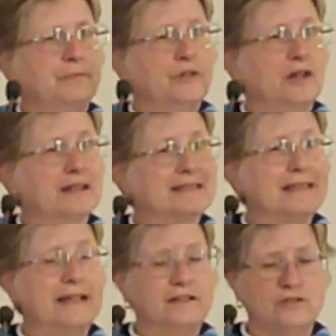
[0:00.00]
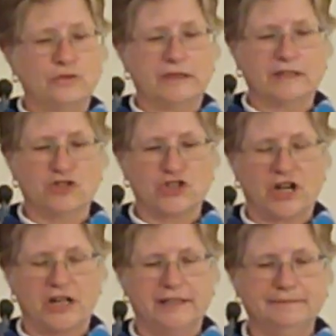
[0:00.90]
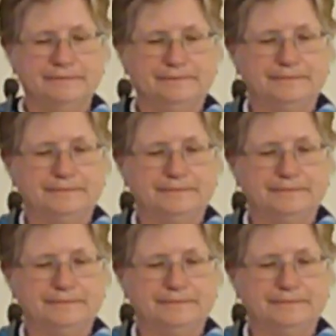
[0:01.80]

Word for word: put it on a stand so it can shine,